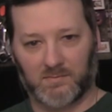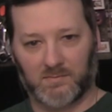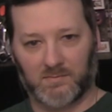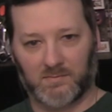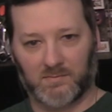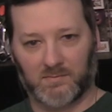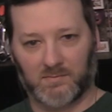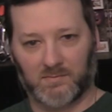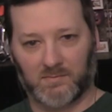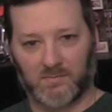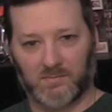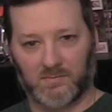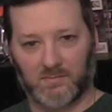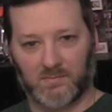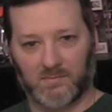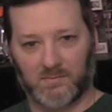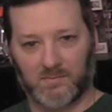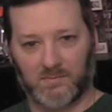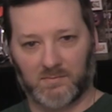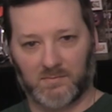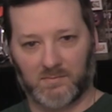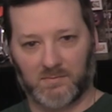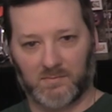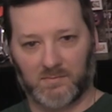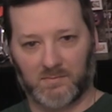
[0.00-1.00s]

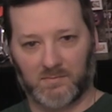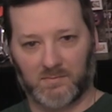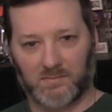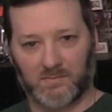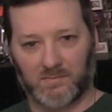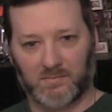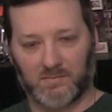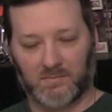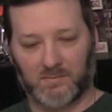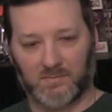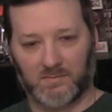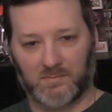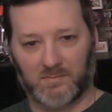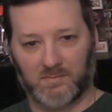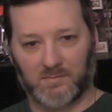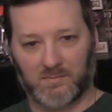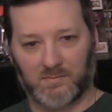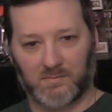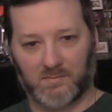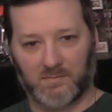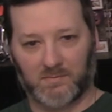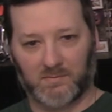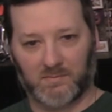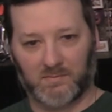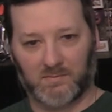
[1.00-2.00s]

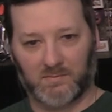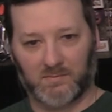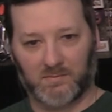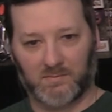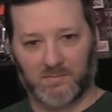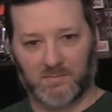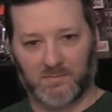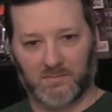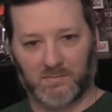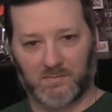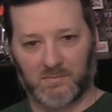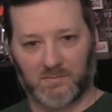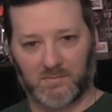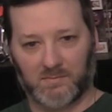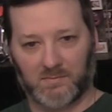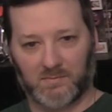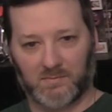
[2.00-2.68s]
(silent)